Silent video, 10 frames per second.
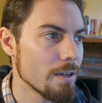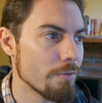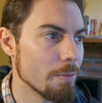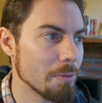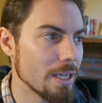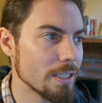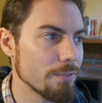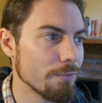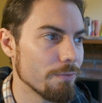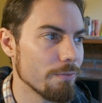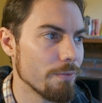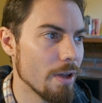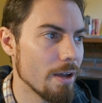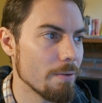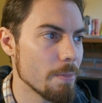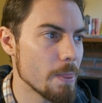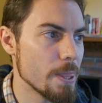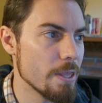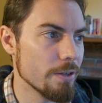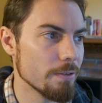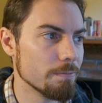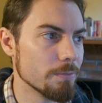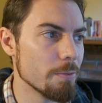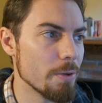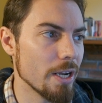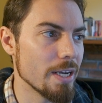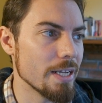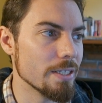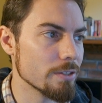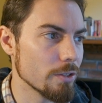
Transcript: replace the bit I need.